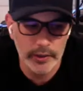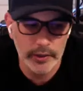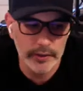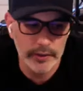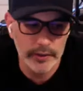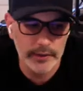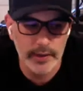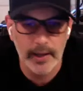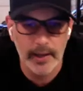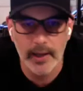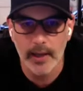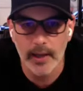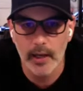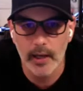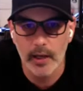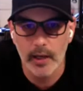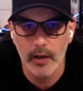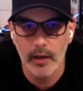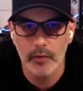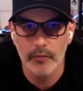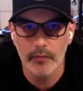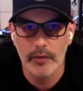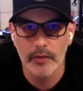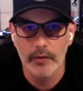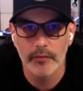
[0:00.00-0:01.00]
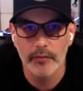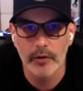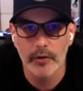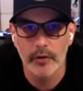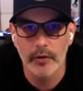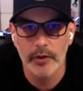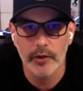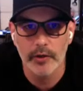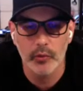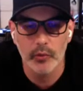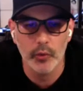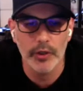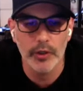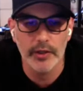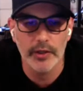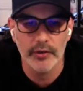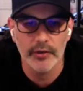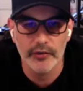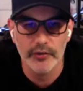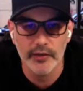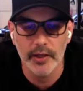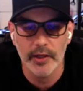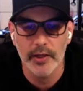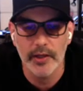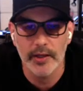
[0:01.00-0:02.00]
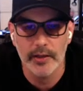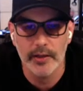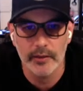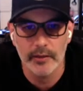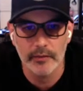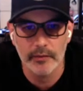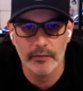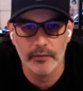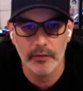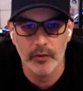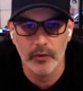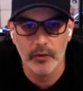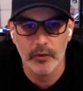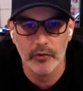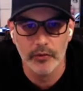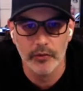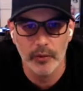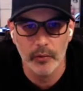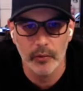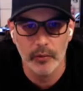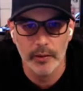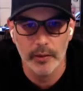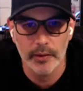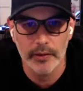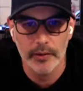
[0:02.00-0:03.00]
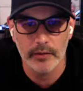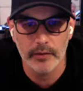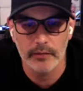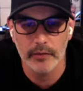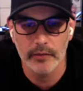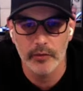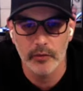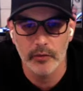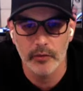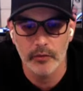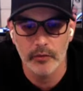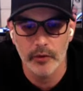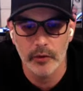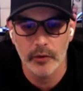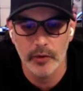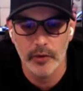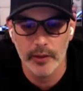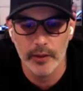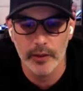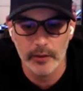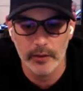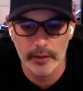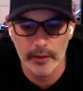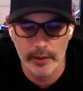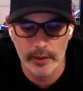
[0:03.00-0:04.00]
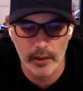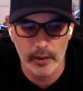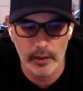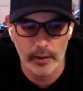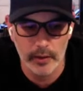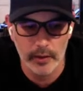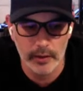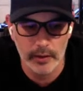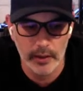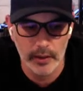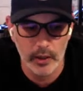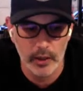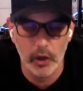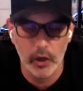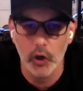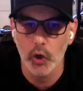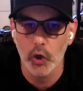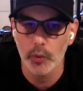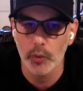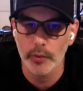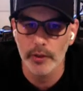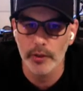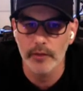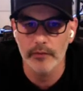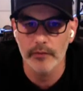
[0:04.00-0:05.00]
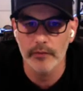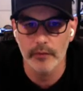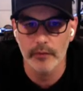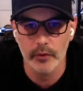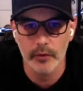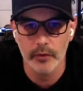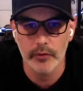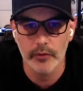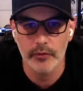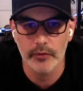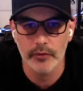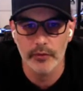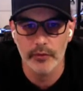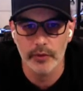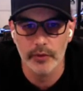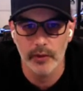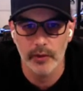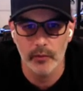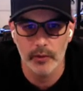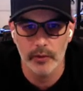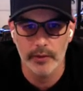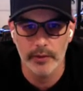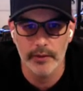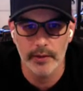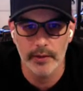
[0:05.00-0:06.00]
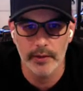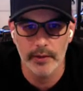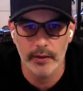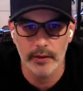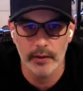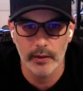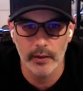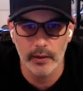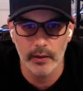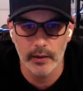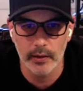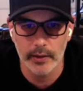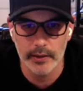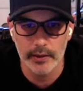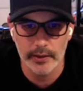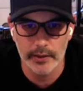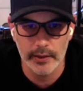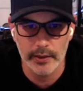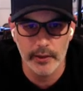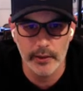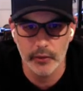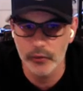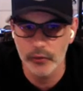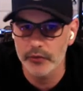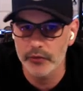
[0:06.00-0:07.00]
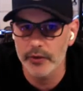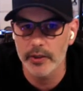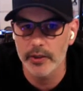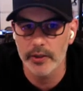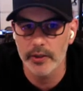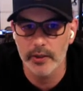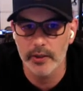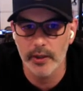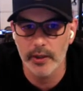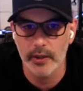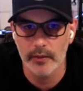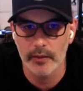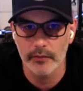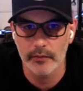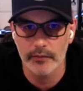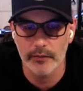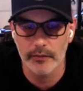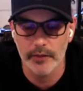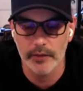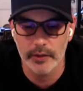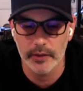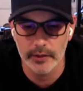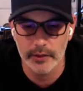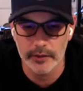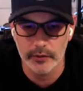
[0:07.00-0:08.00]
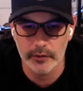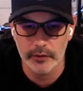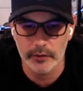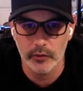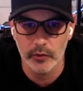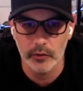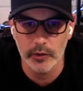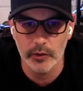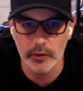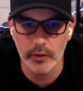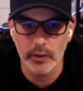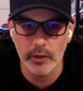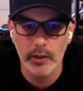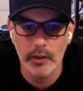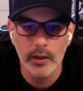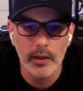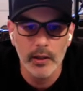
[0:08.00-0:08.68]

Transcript: it to have a very gritty setting at first. I wanted it to feel very like kind of urban at first. I wanted that inner city kind of feeling to it.